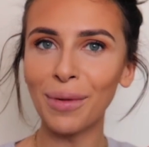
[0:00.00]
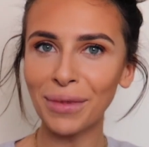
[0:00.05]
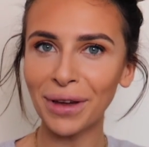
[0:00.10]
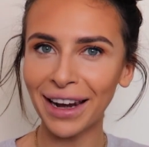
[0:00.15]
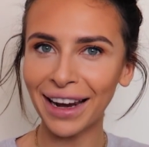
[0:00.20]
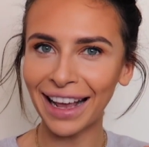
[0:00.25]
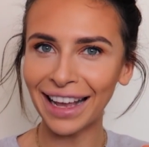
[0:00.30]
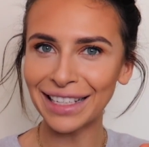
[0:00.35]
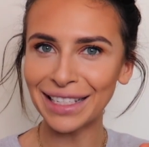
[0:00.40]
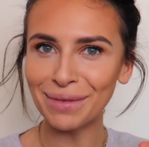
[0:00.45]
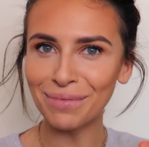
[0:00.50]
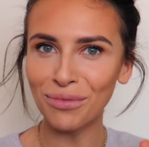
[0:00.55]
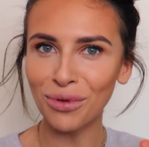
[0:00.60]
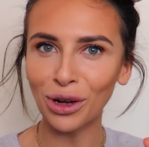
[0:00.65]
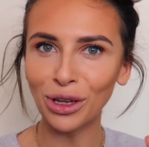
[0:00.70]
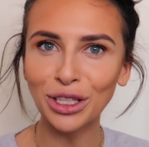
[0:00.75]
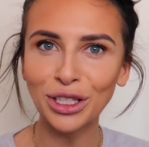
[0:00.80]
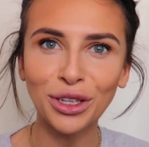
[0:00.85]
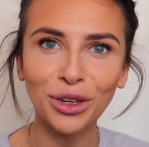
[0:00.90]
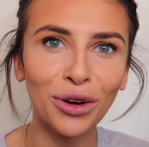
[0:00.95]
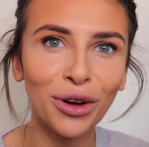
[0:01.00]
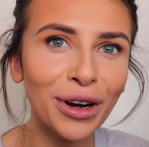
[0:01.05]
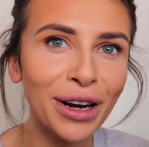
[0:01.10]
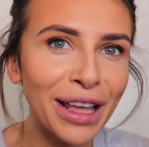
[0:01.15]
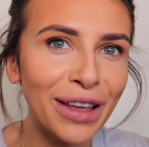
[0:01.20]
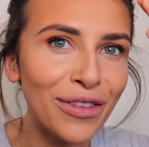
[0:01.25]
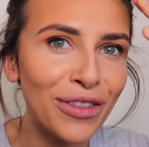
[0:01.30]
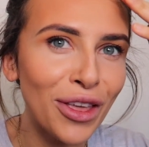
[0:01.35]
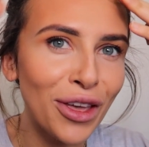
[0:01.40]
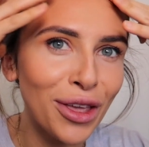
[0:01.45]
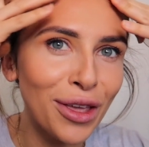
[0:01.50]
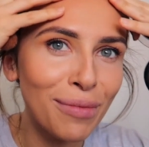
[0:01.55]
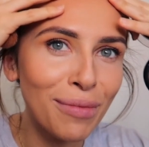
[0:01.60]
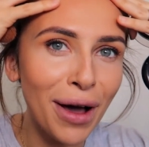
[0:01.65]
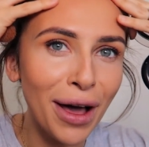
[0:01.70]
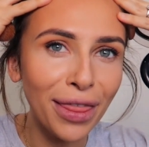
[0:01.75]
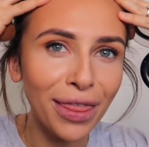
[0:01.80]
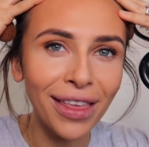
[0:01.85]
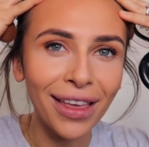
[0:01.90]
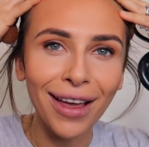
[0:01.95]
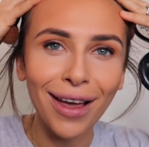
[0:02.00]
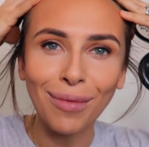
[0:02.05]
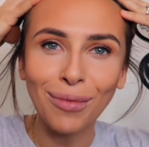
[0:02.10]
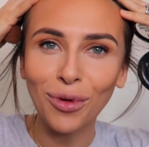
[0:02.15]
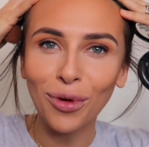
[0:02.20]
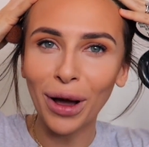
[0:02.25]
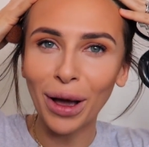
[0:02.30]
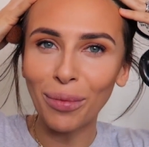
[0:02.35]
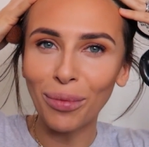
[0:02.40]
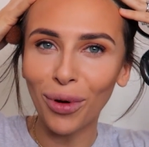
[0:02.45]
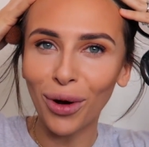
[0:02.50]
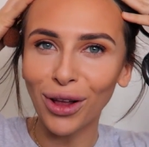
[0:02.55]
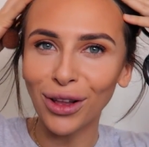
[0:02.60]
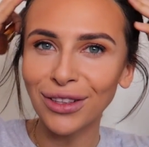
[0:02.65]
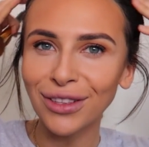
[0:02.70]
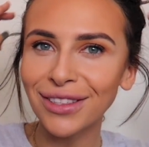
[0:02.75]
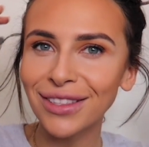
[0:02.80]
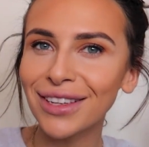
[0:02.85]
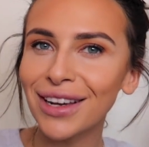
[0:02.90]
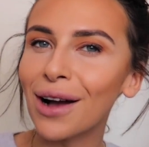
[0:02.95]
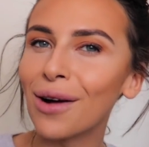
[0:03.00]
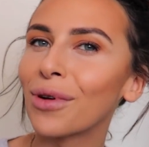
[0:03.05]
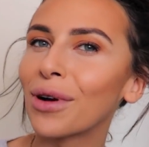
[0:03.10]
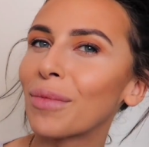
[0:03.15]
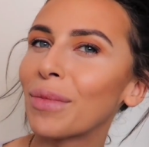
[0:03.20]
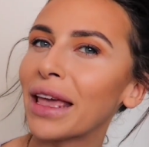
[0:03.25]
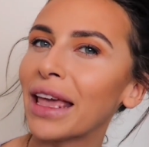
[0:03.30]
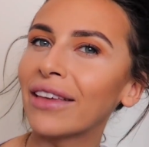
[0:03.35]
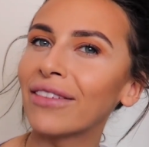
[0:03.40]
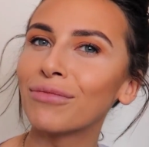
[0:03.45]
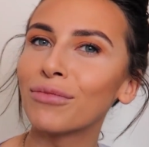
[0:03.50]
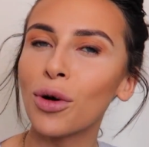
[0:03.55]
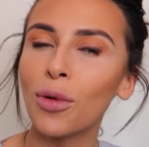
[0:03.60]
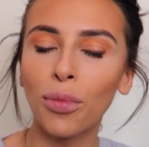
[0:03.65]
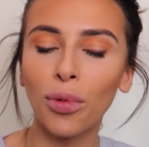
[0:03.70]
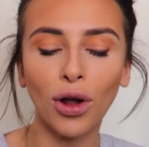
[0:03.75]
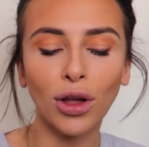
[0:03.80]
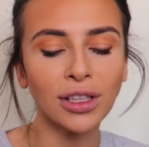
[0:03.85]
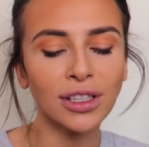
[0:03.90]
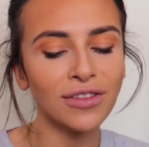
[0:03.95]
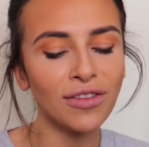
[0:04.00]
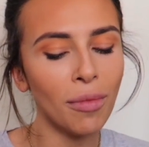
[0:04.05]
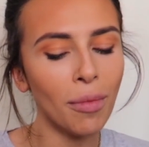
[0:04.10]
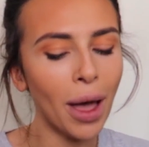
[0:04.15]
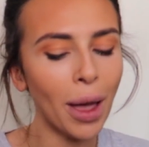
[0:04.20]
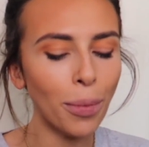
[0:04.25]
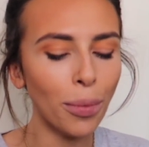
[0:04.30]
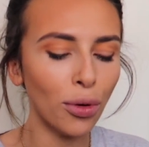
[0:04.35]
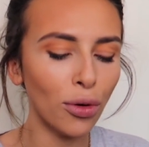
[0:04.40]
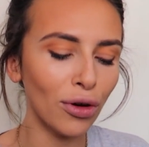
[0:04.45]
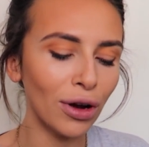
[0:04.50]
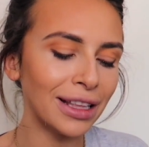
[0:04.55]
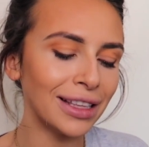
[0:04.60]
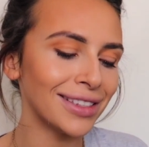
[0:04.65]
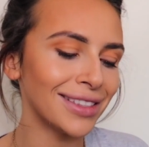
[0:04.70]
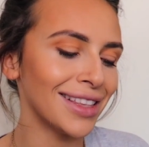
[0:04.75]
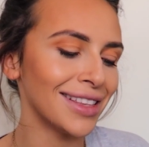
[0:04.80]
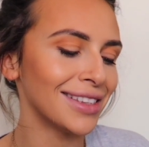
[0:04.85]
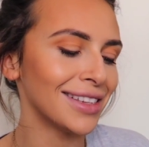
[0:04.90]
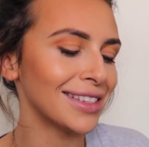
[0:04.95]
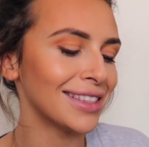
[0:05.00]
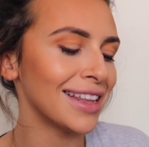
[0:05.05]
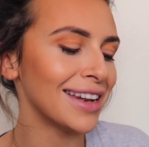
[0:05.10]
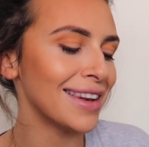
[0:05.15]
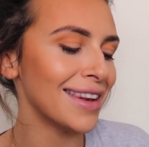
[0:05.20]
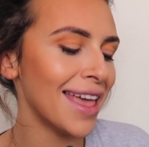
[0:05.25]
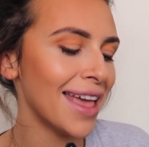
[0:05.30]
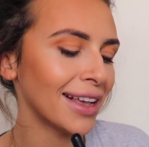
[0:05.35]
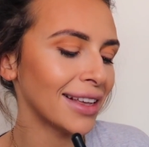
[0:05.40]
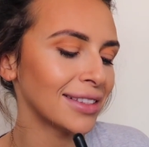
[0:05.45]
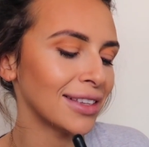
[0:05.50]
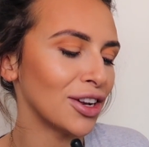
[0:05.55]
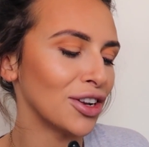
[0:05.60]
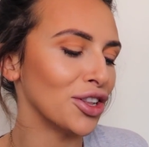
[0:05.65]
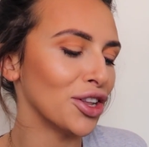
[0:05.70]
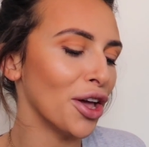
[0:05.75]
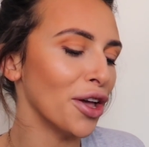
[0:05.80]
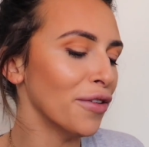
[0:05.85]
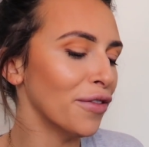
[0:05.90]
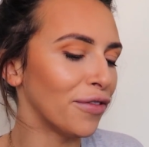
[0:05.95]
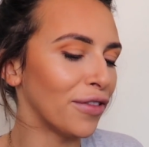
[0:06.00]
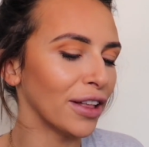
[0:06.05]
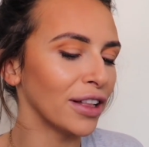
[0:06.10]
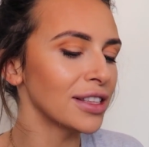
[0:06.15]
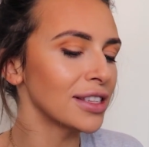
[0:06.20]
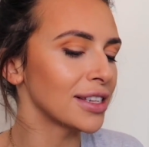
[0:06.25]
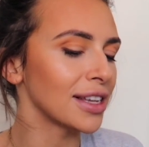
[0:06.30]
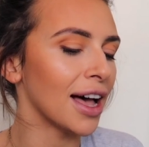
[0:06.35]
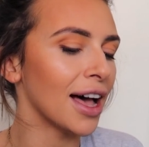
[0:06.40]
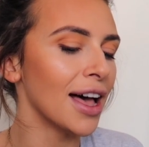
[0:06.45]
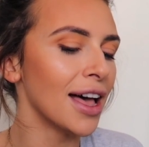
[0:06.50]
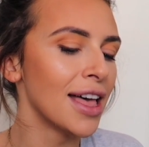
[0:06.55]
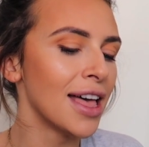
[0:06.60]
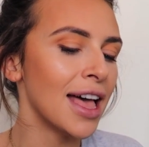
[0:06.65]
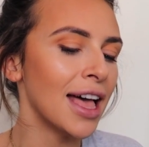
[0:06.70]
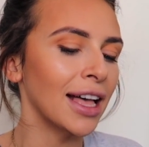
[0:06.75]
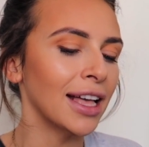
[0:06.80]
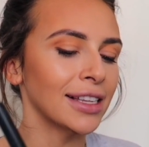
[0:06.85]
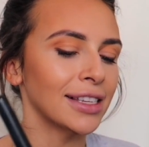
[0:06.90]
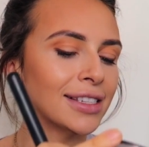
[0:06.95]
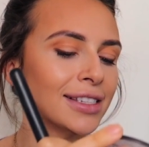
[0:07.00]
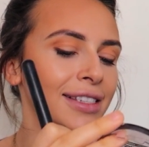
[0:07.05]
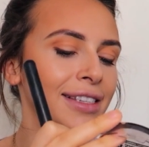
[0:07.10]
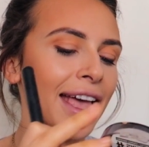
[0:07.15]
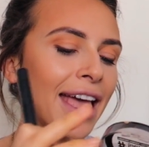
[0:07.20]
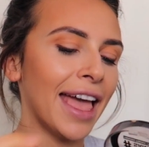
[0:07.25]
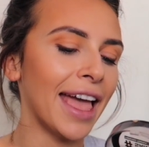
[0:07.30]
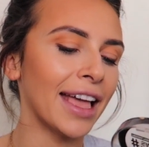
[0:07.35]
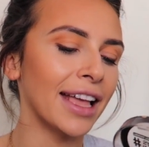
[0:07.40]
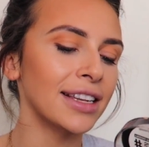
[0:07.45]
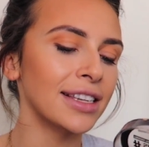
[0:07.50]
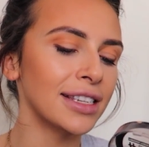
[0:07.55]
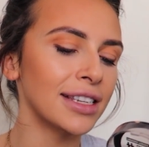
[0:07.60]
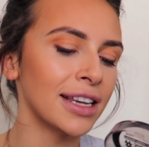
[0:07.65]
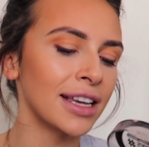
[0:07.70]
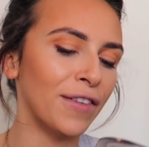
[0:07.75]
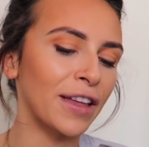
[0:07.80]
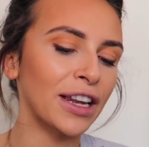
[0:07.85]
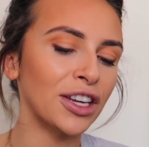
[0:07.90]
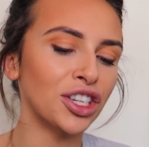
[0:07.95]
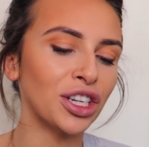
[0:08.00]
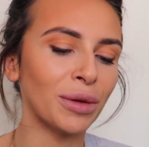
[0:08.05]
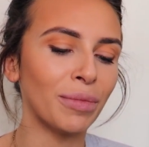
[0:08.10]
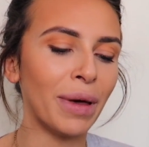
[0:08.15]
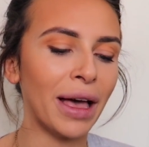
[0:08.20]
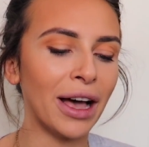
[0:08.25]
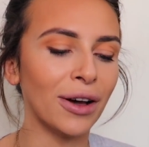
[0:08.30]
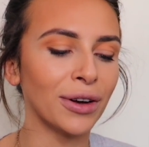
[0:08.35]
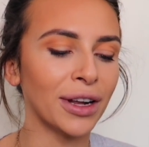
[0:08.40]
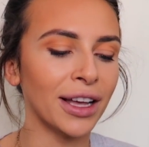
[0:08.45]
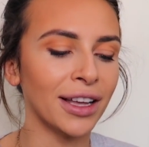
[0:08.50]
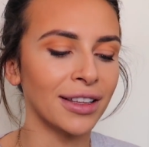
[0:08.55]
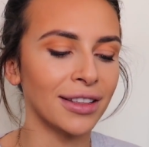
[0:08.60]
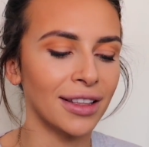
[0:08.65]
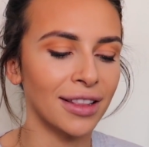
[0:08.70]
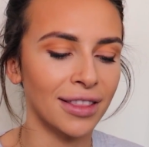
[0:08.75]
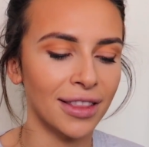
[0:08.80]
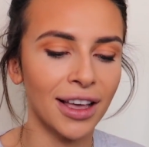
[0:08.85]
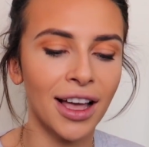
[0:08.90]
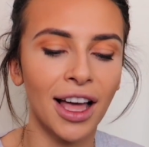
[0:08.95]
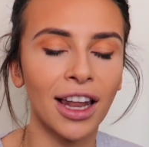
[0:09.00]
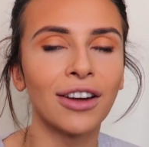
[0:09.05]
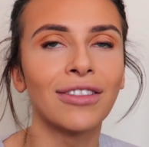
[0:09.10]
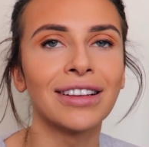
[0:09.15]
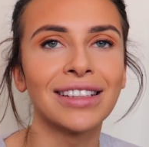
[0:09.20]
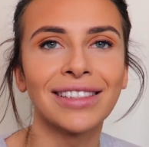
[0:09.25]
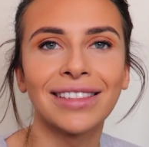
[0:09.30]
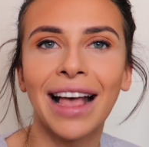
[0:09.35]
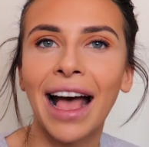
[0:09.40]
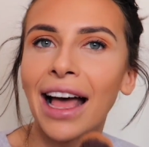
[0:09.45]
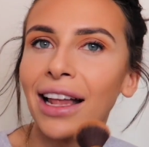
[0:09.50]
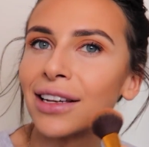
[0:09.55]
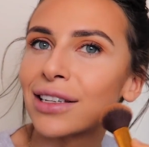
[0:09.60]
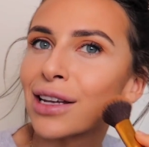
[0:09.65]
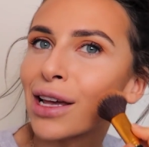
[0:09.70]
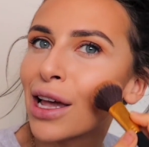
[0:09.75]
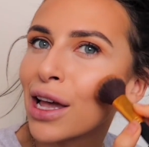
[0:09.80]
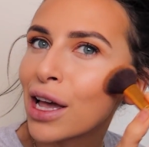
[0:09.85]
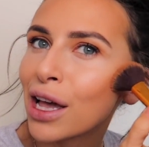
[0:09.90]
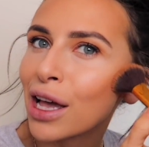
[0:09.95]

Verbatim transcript: I'm gonna get some bronzer on, even though you might think I'm quite bronzed. I wanna be even more bronzed for my prints. This is the NYX No Filter Sand Finishing Powder. The color is sand.